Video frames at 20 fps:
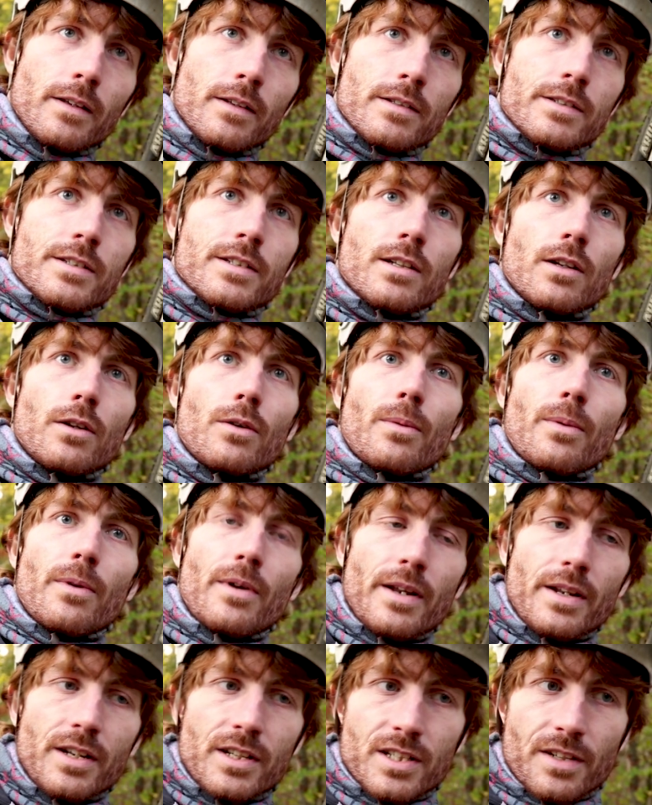
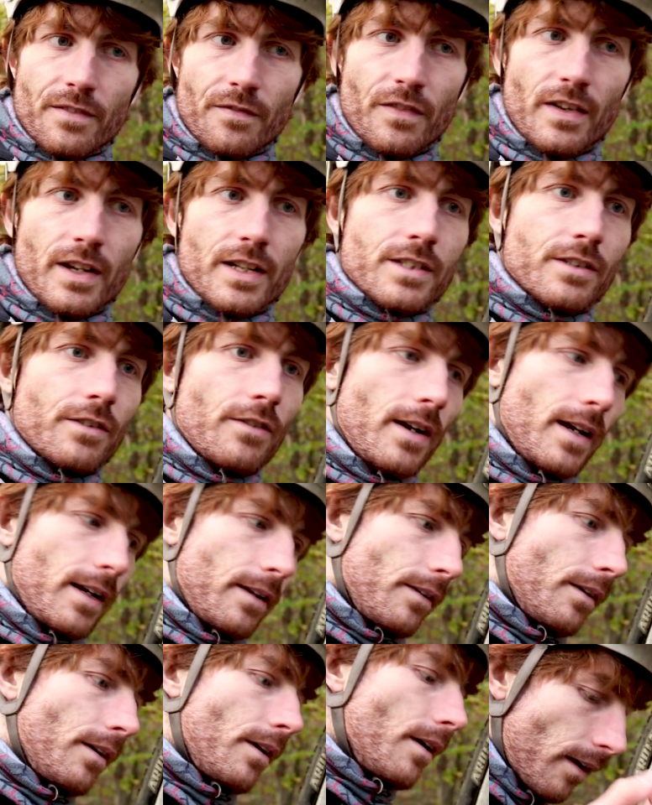slower in, faster out.